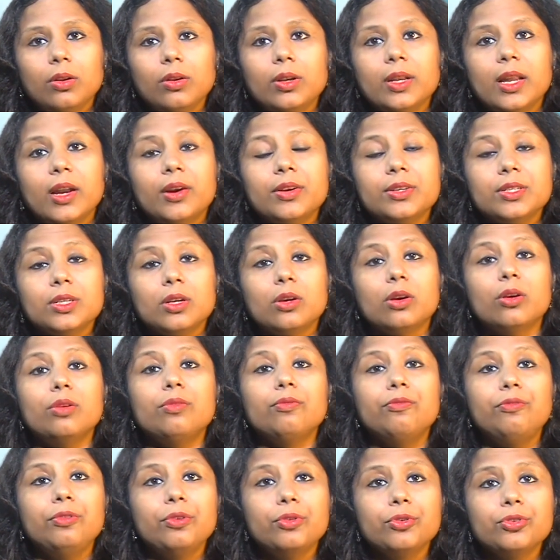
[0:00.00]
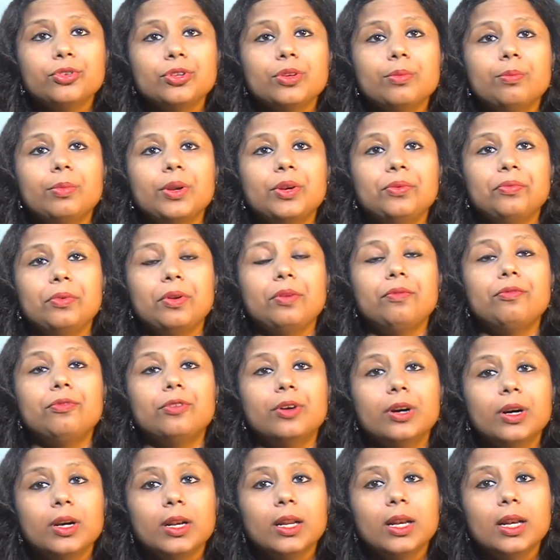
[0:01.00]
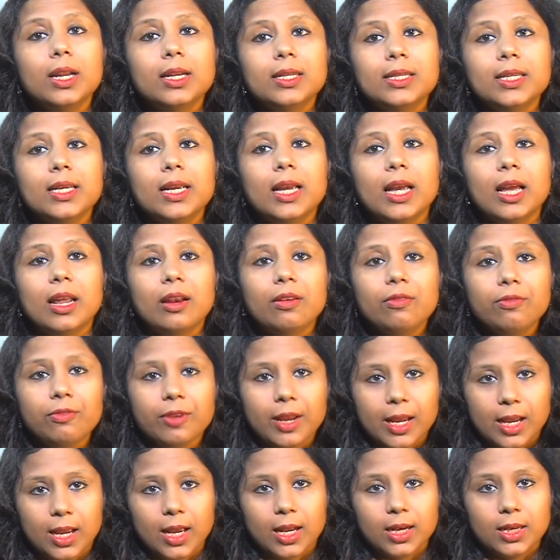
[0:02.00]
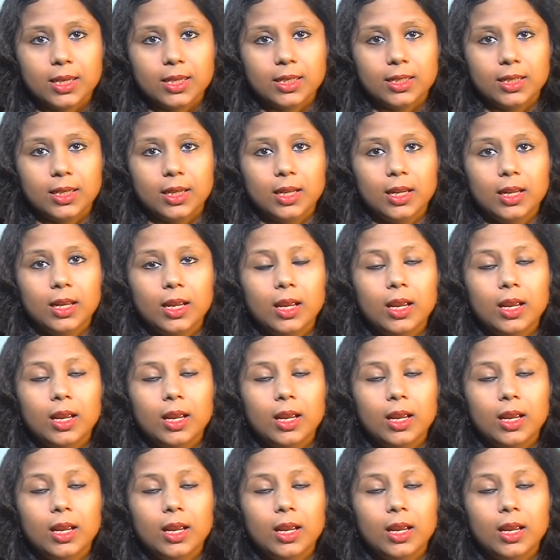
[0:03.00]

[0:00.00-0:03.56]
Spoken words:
there is a confusion between fertility and fecundity.